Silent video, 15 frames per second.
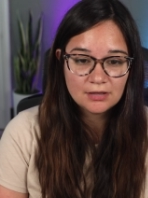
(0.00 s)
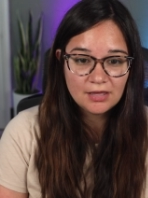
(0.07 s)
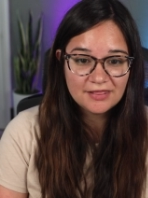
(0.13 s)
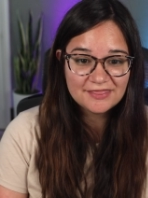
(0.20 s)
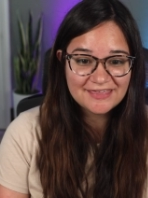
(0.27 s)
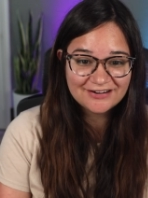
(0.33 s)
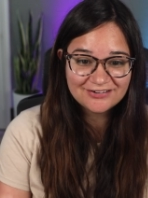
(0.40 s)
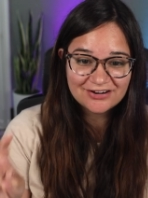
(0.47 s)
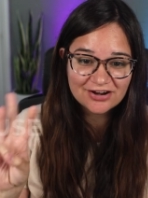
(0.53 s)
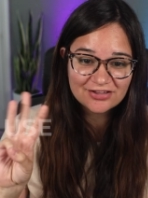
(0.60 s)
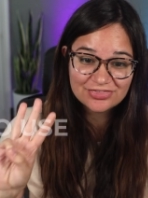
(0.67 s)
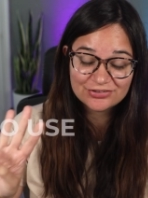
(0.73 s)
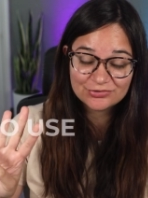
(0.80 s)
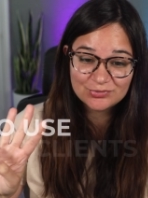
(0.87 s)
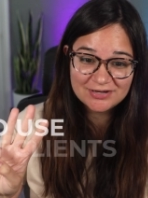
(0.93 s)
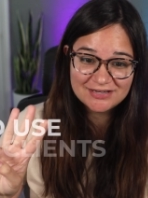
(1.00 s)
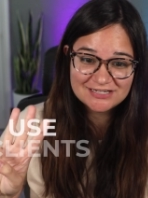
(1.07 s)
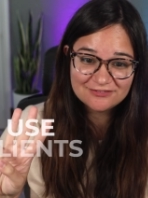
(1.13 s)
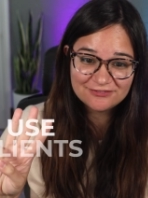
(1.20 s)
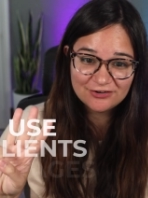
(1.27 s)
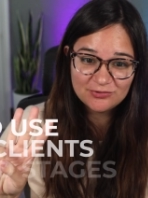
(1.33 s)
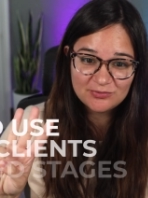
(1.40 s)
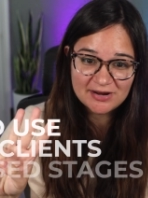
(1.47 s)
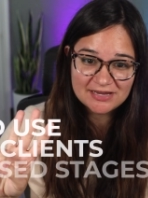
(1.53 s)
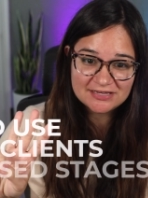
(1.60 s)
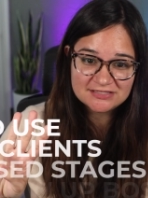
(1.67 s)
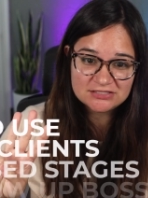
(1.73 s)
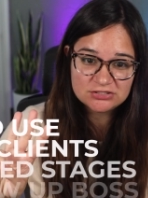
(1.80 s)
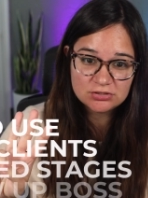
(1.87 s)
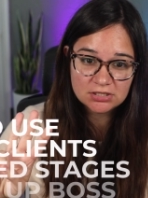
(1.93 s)
There are three different ways
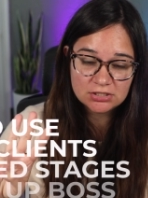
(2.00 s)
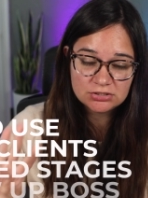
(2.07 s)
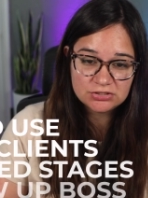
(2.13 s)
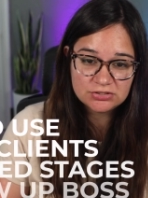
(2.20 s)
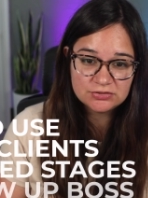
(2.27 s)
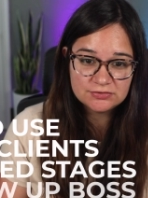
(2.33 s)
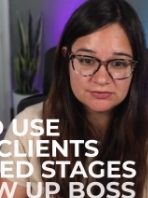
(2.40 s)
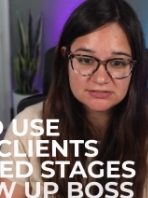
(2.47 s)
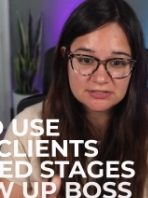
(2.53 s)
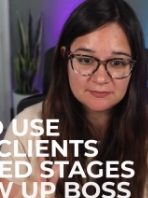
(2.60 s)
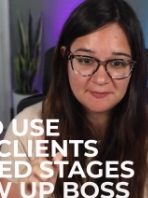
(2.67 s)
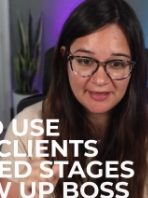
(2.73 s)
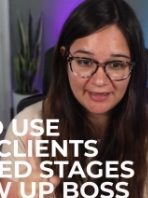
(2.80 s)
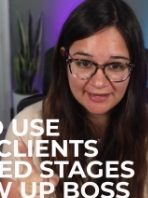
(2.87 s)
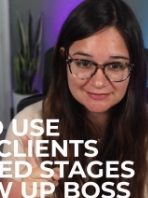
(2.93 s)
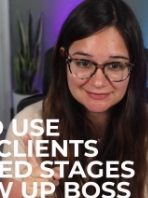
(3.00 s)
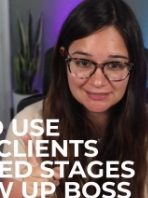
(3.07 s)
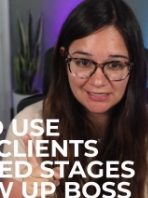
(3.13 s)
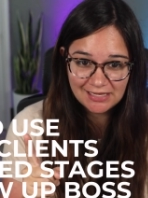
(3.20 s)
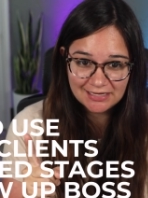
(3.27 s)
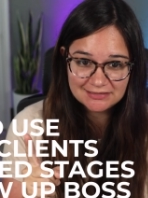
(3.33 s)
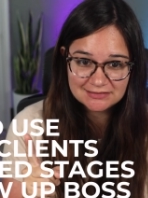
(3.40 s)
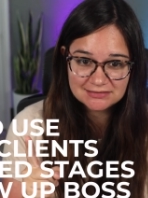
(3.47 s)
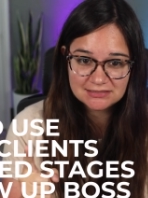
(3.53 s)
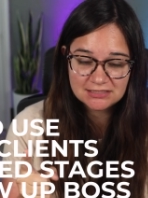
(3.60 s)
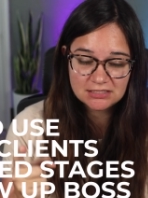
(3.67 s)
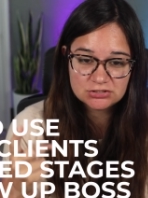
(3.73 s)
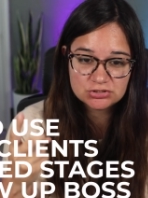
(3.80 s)
you can use the past client stage